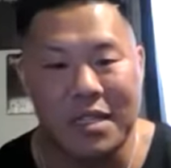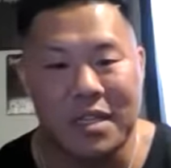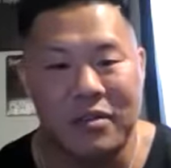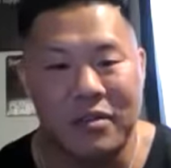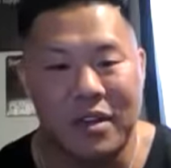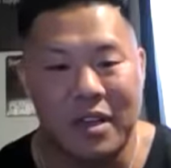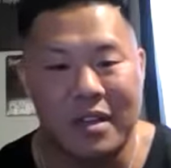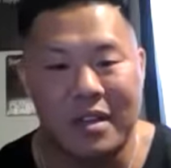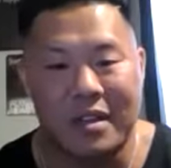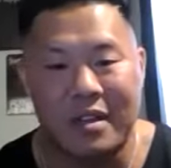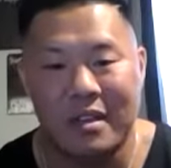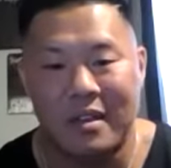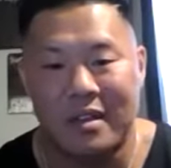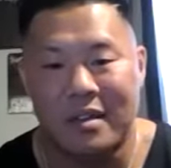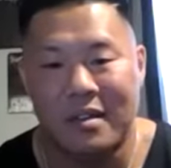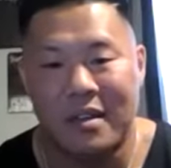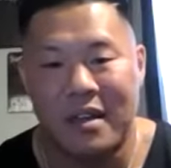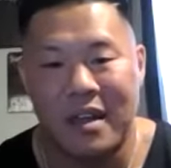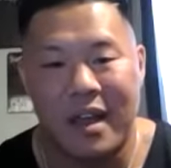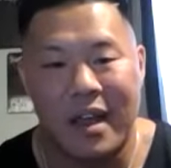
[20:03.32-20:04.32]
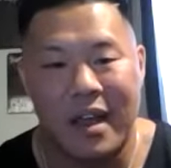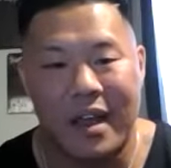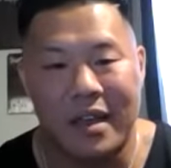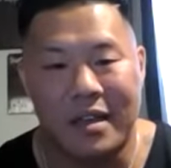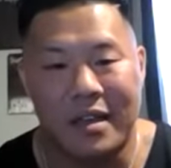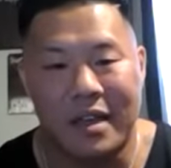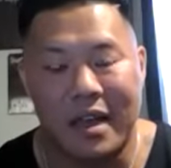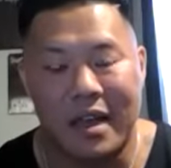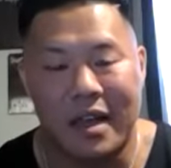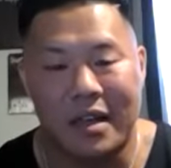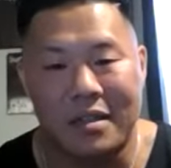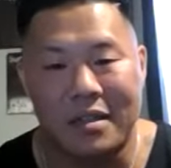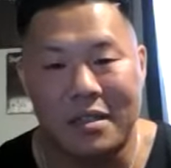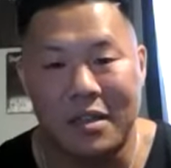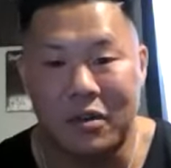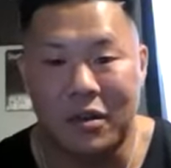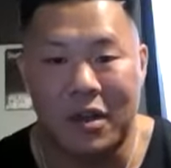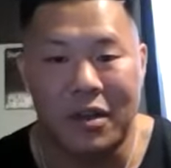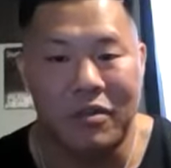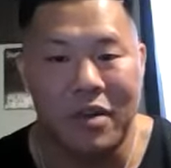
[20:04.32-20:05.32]
of it and
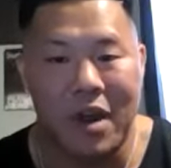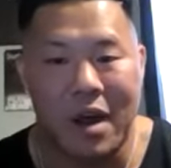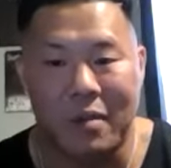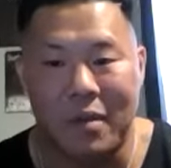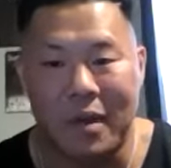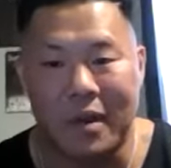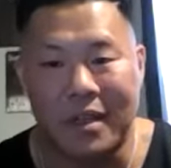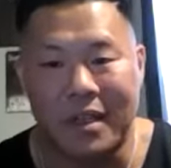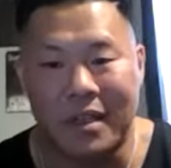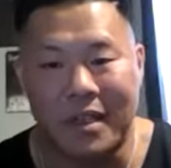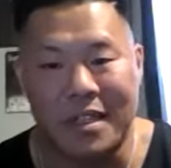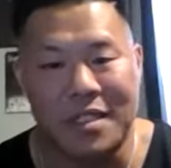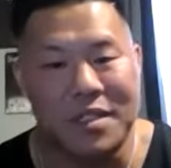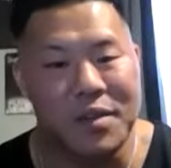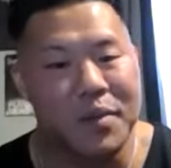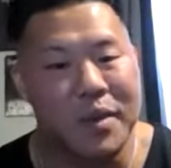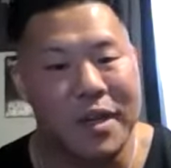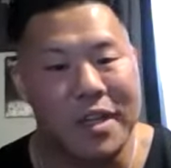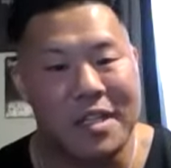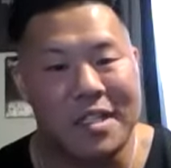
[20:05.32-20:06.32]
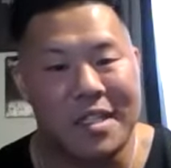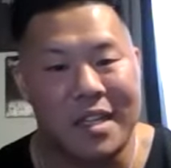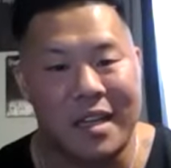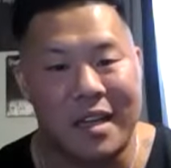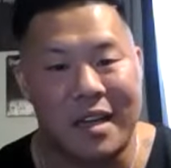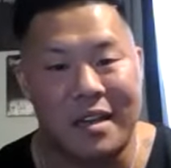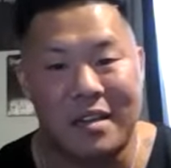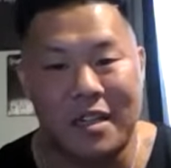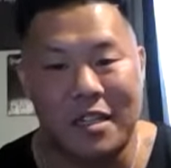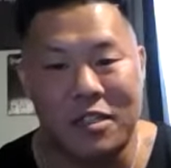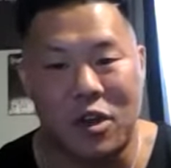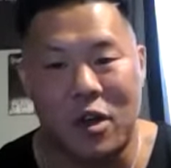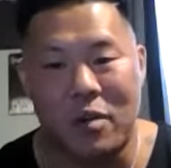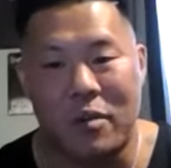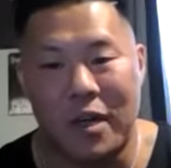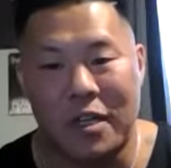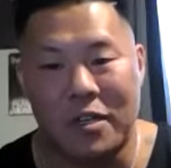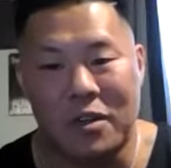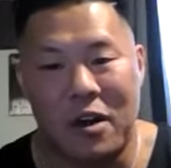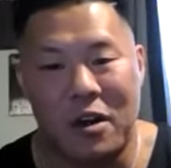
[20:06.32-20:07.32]
don't give up. I think that's the biggest thing I like taught
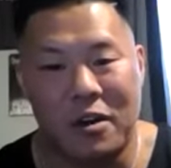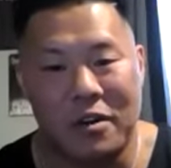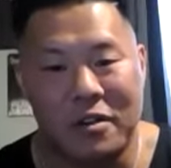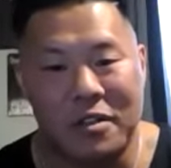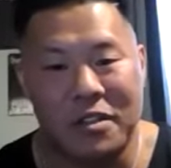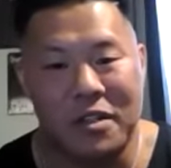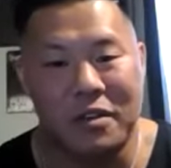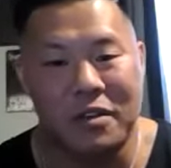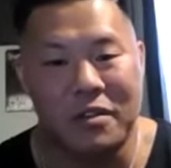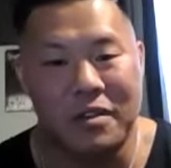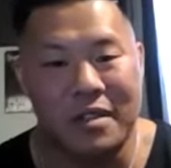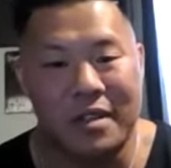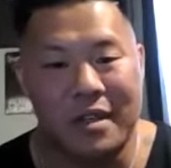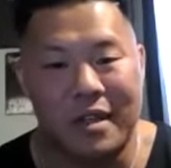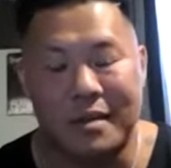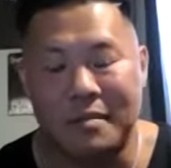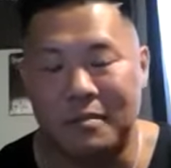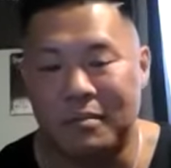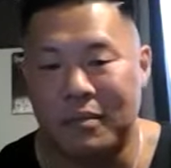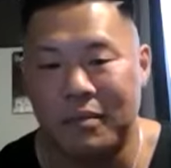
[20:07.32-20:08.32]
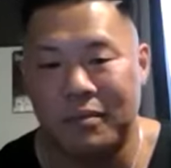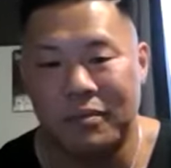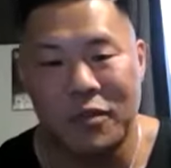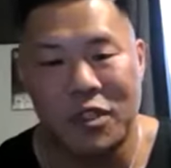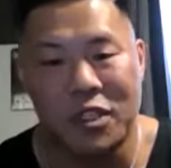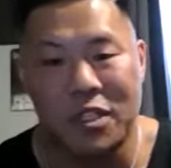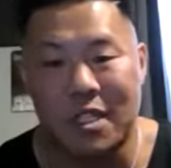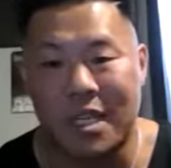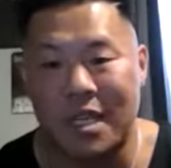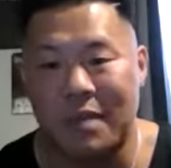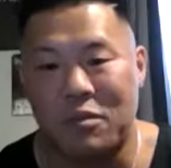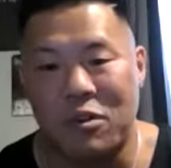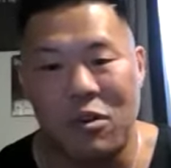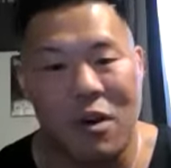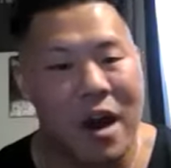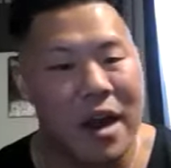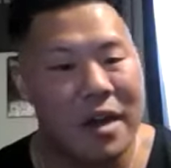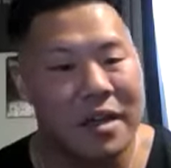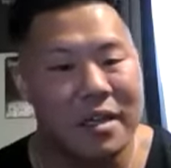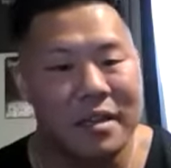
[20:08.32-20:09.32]
my daughter too, is like, just keep
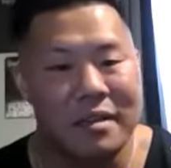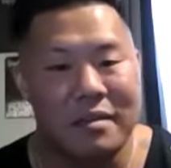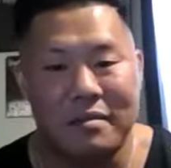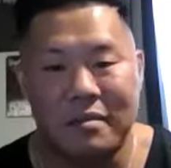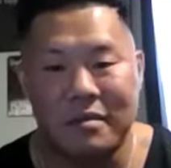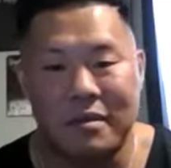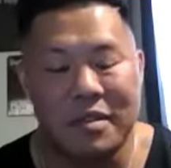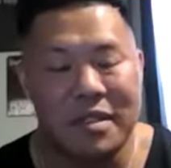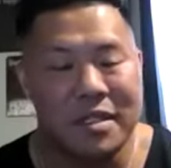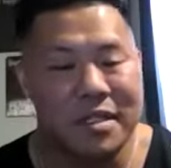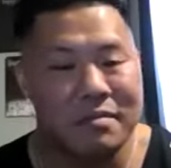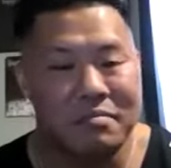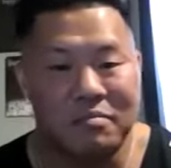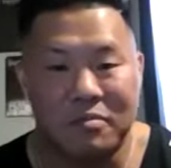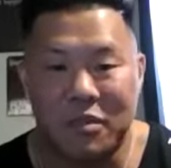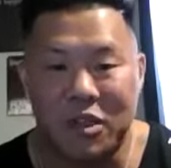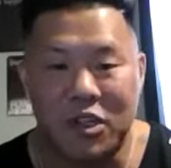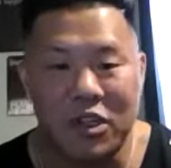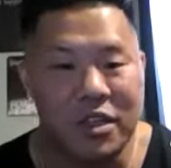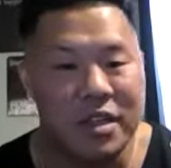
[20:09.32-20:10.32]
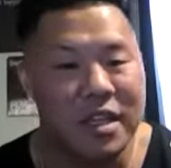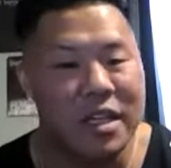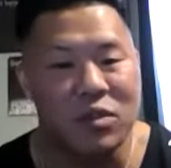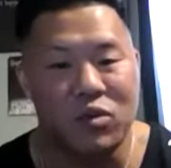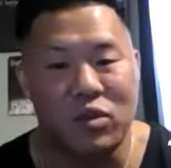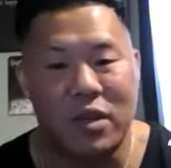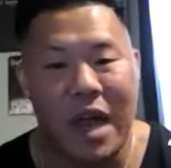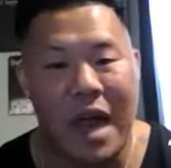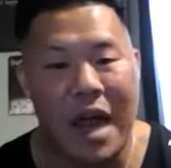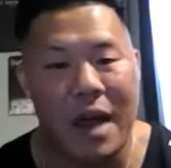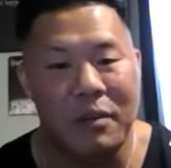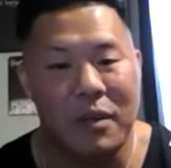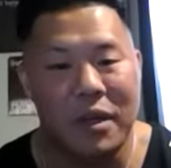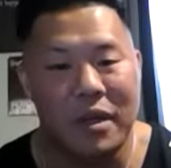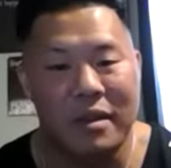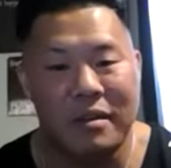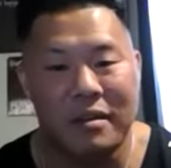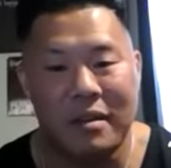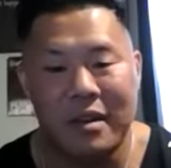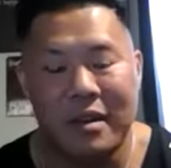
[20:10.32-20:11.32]
grinding. Good things will
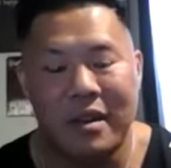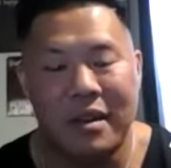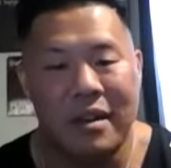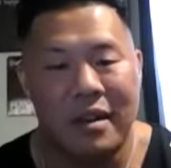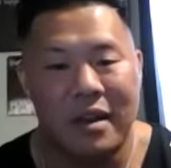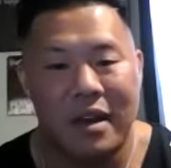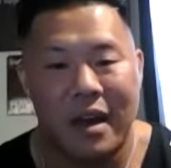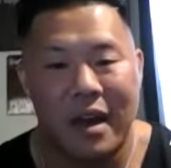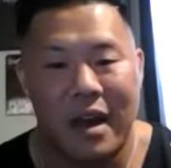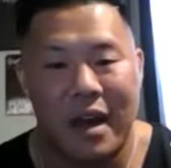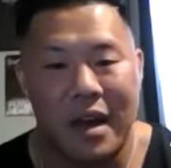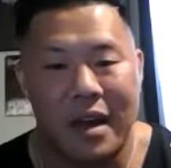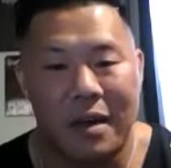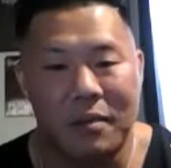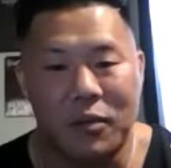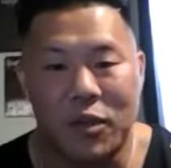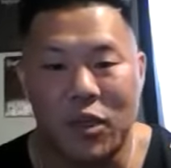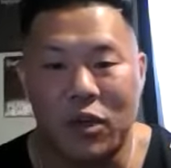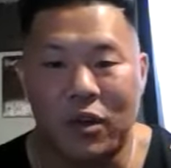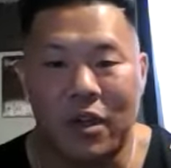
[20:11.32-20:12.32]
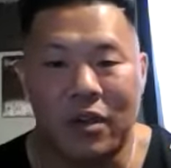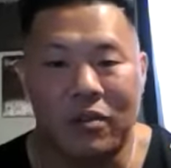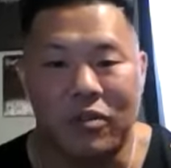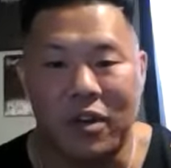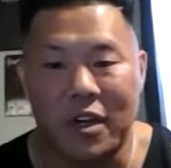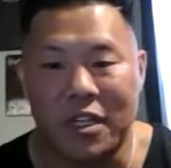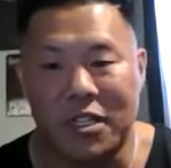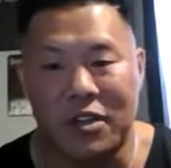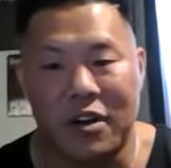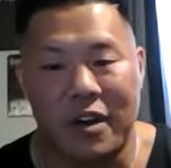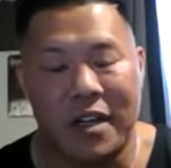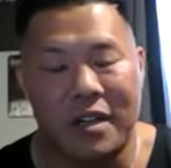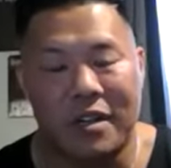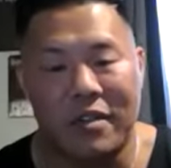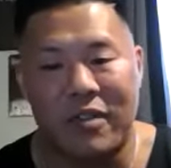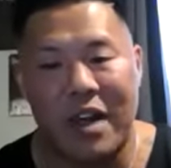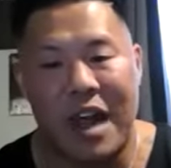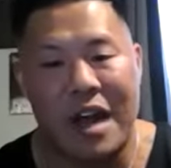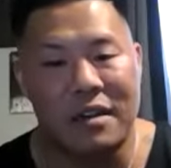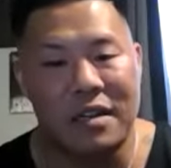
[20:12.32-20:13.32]
happen. Don't get frustrated in the
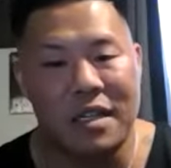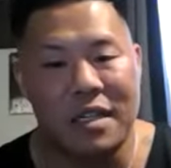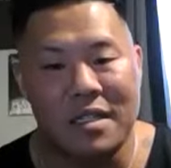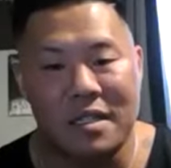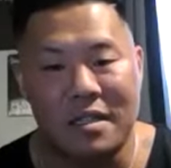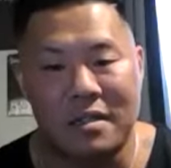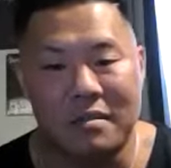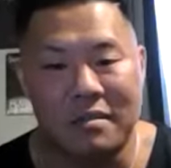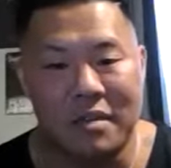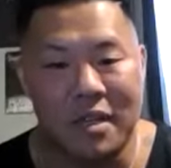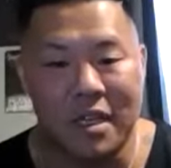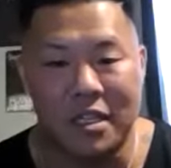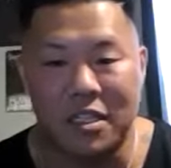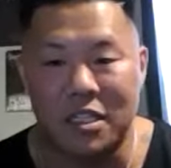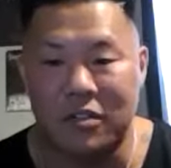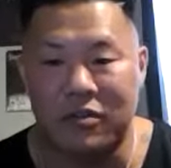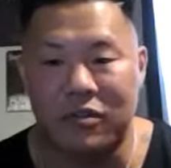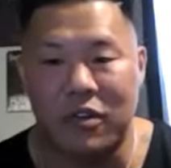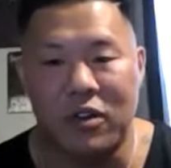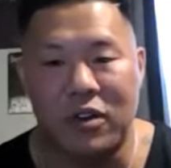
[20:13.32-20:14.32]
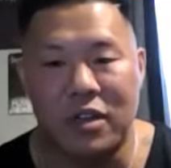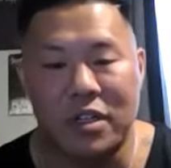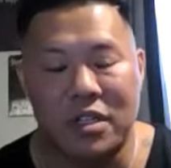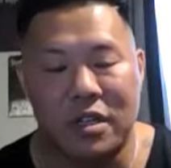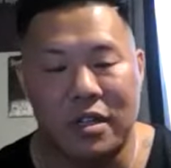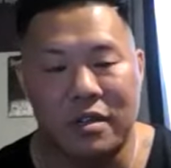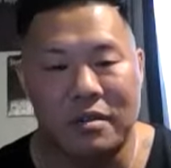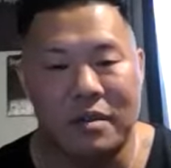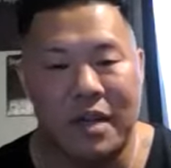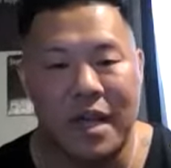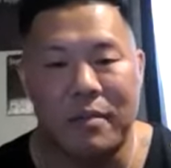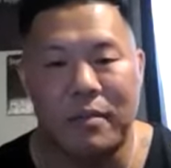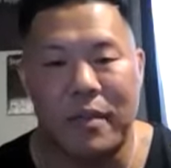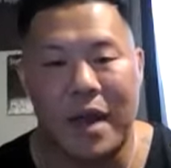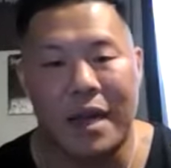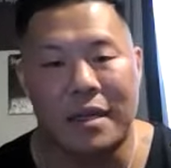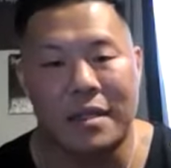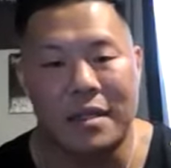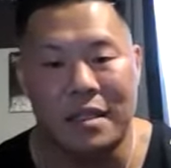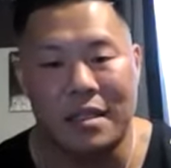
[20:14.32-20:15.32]
valleys and like just focus on getting
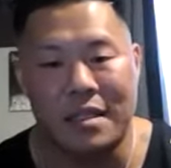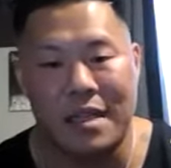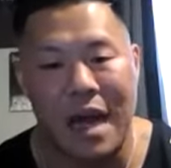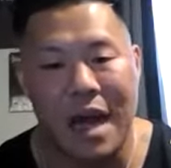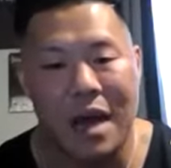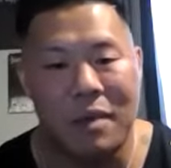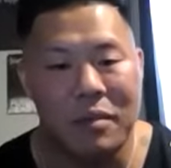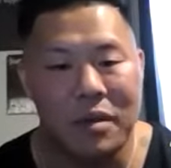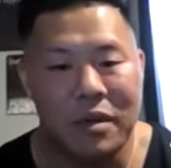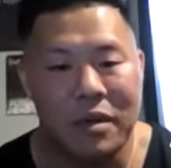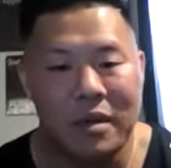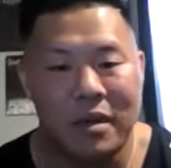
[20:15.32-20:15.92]
back to the top.